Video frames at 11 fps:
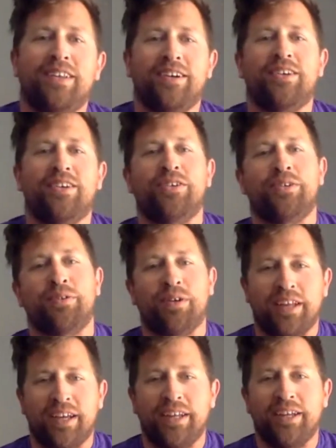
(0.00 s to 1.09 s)
They're doing what
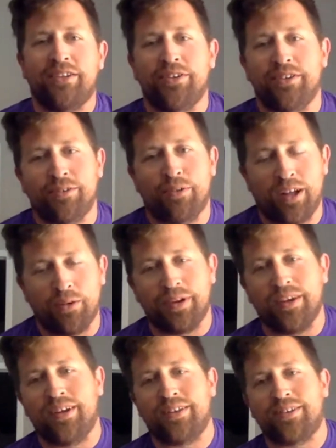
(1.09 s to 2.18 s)
they need to do while
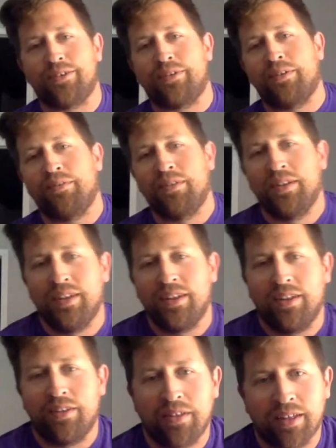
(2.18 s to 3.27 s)
we also
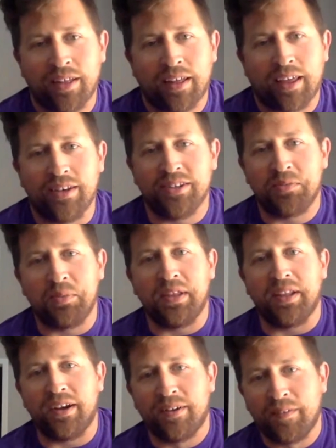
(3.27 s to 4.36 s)
can just be
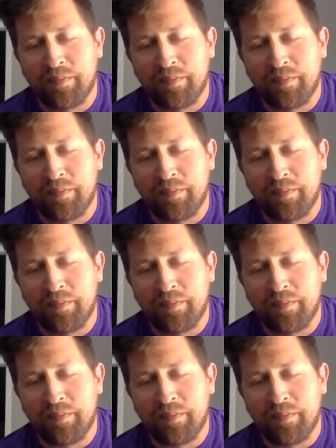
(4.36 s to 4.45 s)
there.